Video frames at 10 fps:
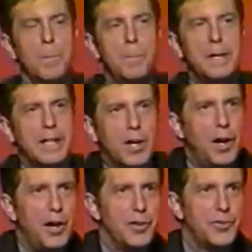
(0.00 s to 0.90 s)

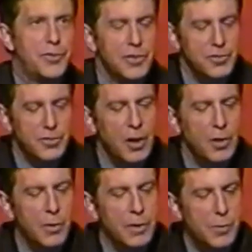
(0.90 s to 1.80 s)
Because
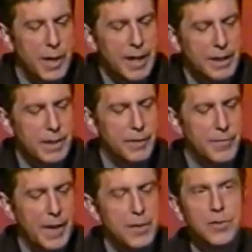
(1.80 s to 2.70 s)
snow and rain can
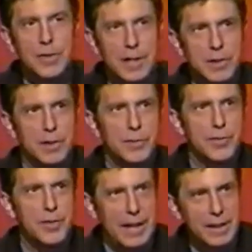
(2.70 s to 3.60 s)
affect the signal of a
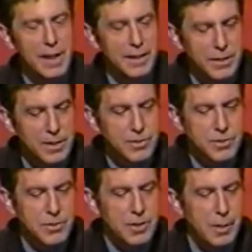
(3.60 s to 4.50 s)
satellite
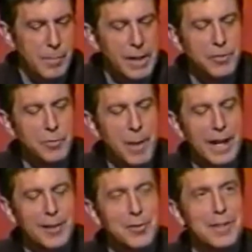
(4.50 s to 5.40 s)
dish, a men's
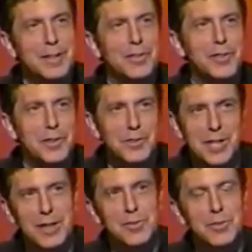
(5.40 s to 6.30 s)
magazine
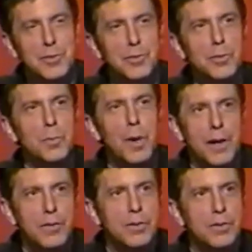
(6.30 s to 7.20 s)
suggests you do
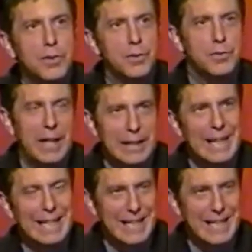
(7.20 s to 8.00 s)
what to your satellite